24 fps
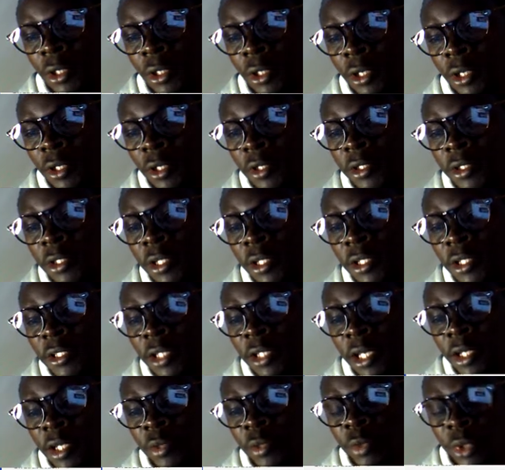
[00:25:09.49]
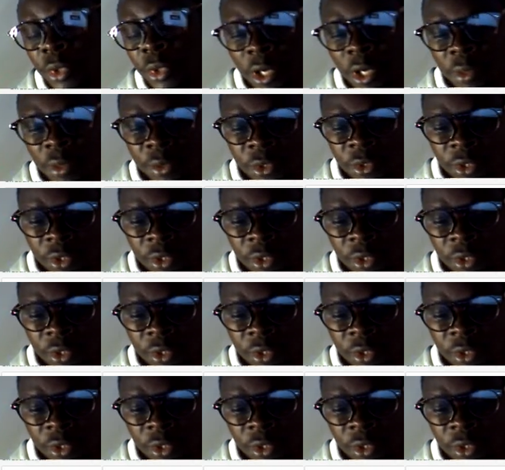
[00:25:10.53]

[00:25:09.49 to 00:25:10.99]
The other side becomes